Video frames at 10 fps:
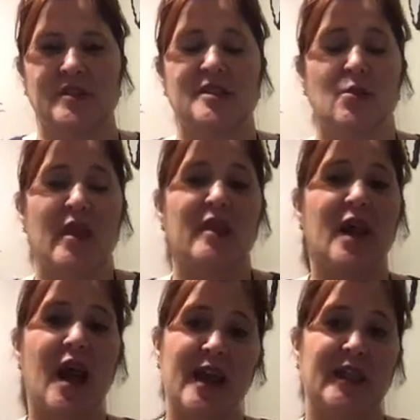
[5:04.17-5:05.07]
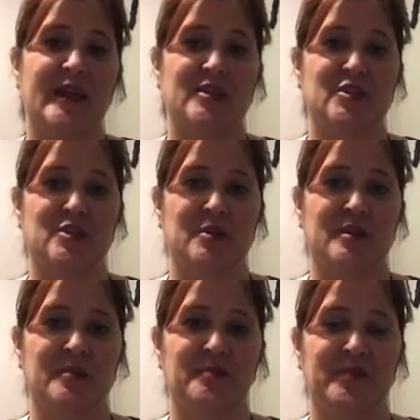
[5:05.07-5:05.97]
That's the way that I like to do
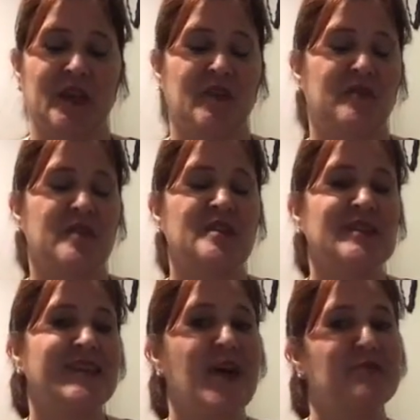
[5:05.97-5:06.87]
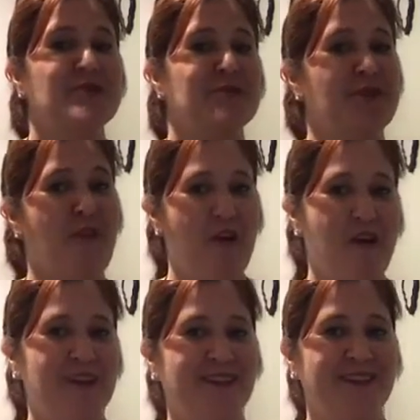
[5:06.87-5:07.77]
it. If this has helped you at
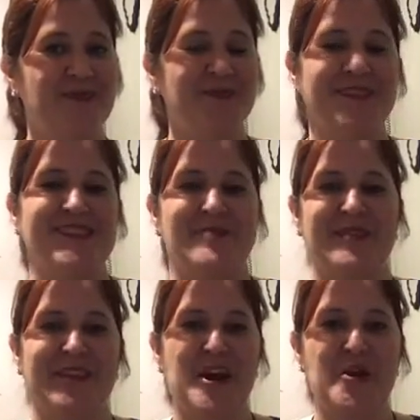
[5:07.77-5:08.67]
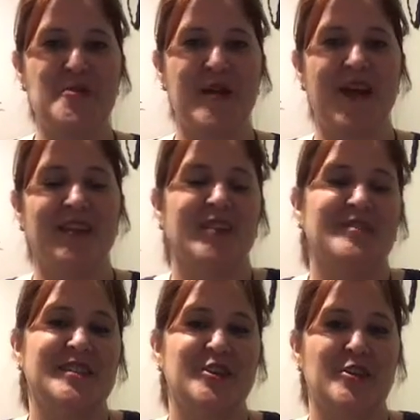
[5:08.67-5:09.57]
all, please let me know. I'd
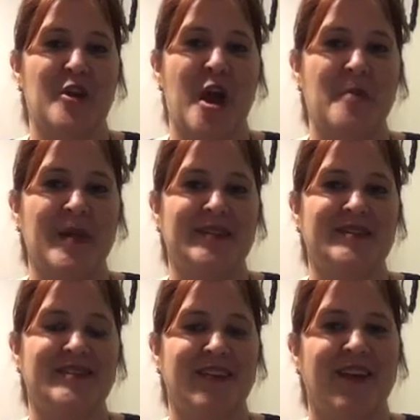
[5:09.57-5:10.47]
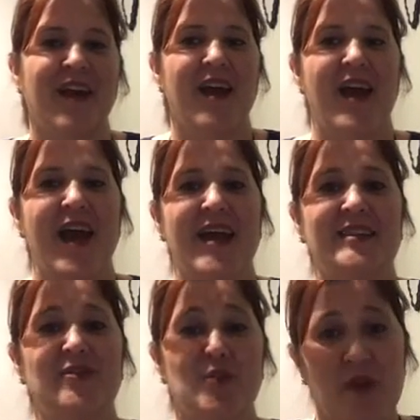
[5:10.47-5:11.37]
love to hear your comments.
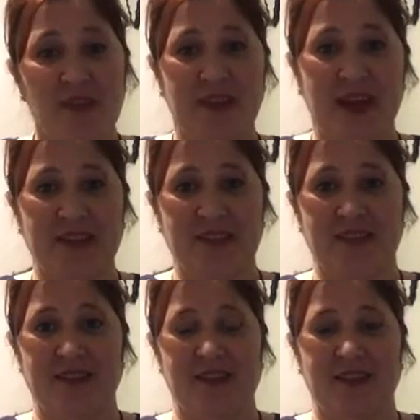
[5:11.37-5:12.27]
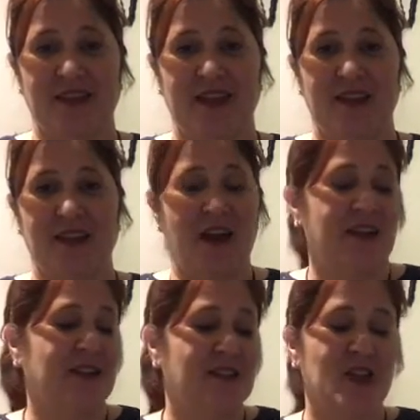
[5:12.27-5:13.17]
And if you have any ideas that
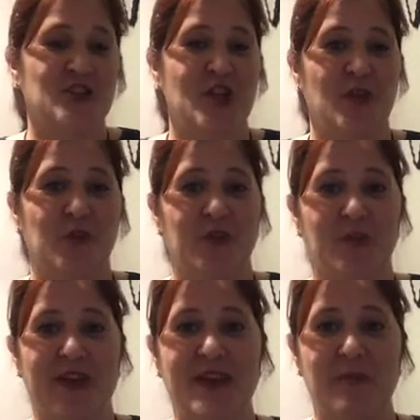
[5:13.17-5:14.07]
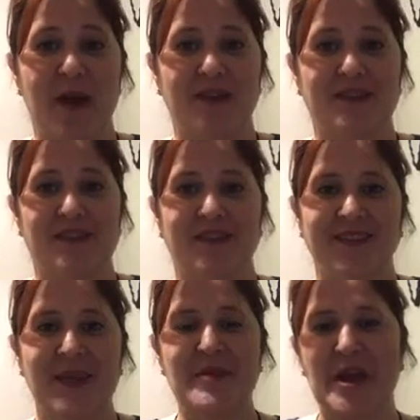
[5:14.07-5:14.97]
I didn't touch on with the Reiki box,
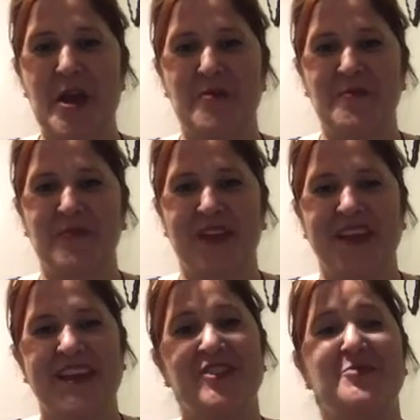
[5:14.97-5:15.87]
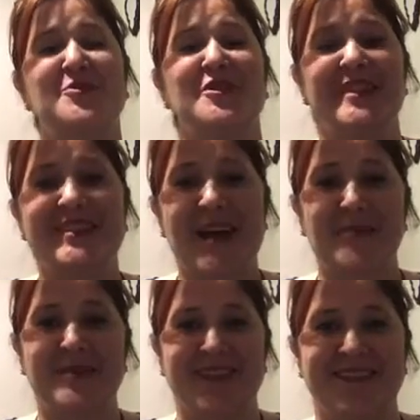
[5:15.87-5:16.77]
let me know. It's Janine
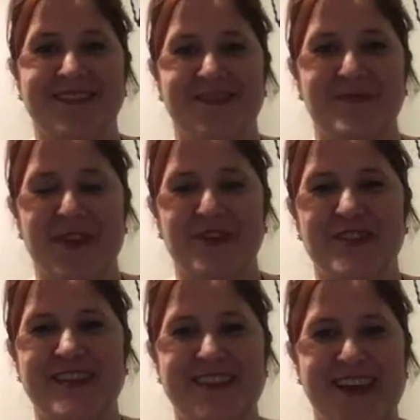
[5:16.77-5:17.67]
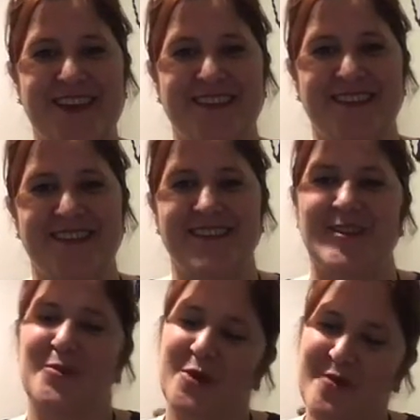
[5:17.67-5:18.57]
Thompson from Angels to Zen
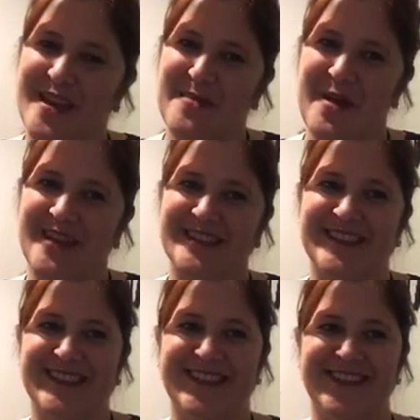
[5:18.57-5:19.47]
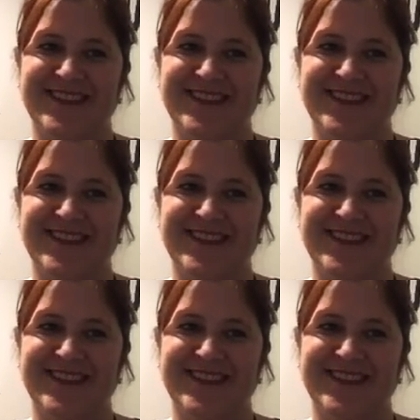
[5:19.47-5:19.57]
with the Reiki boxes.